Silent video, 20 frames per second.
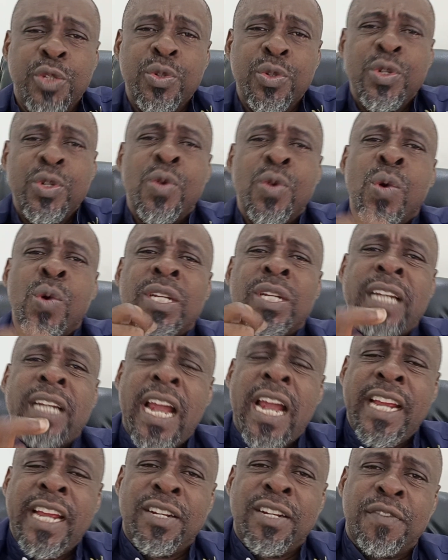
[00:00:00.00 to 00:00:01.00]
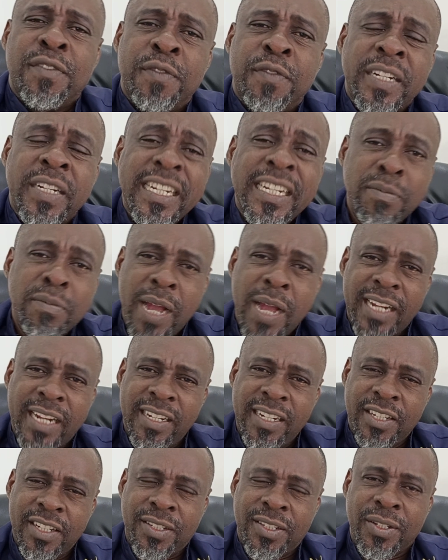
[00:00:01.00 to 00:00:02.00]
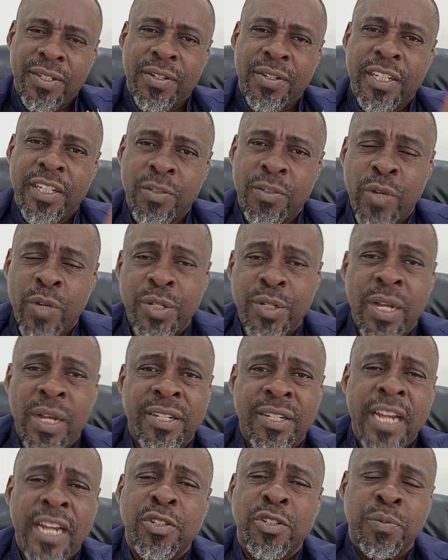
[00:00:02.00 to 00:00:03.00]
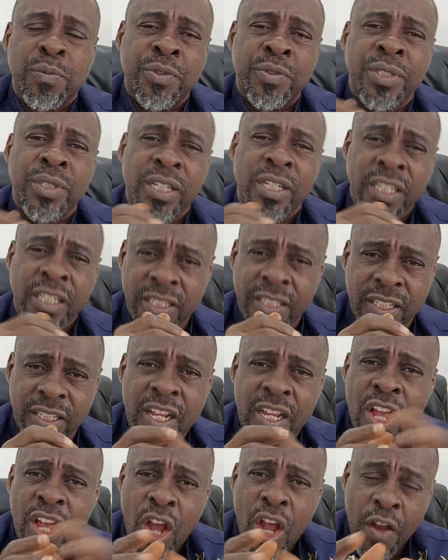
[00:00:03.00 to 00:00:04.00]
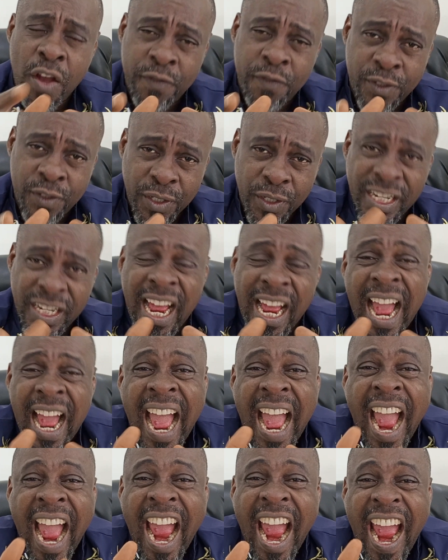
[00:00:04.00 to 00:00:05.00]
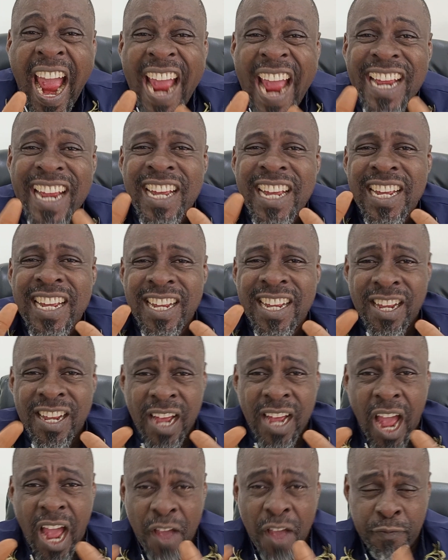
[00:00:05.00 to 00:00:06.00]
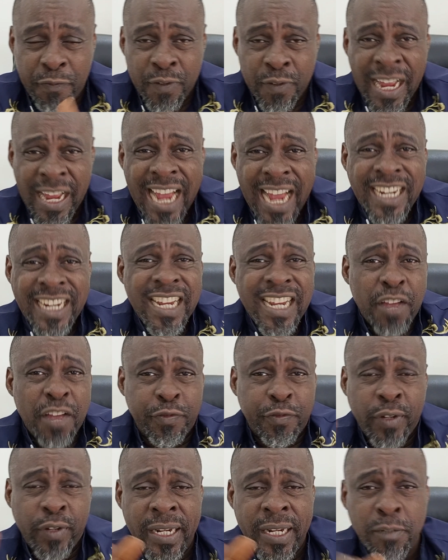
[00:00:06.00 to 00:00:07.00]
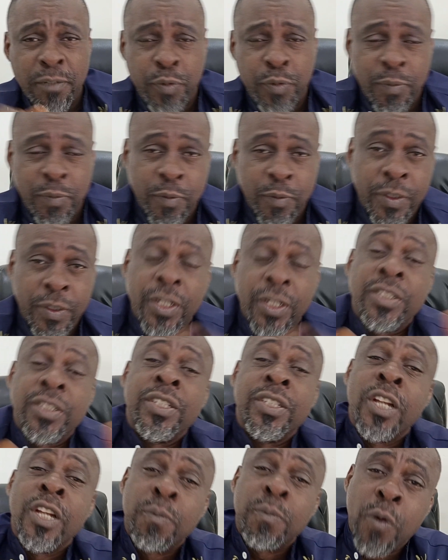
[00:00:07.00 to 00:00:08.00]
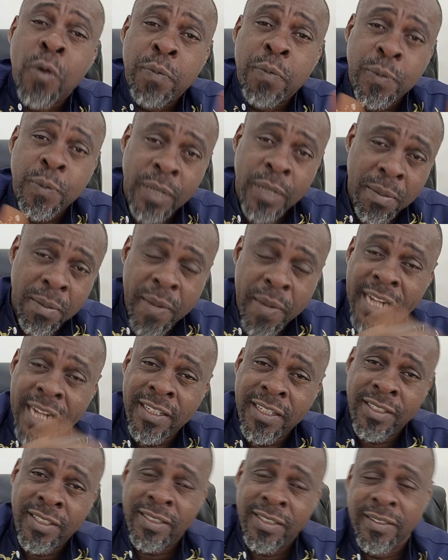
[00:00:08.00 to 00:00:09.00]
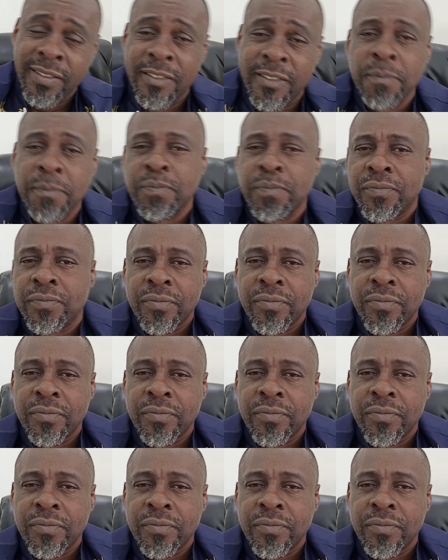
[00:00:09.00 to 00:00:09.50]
know what kind of lead magnets to create when you are trying to build a list of such highly affluent people, because it's not poor people that buy these things.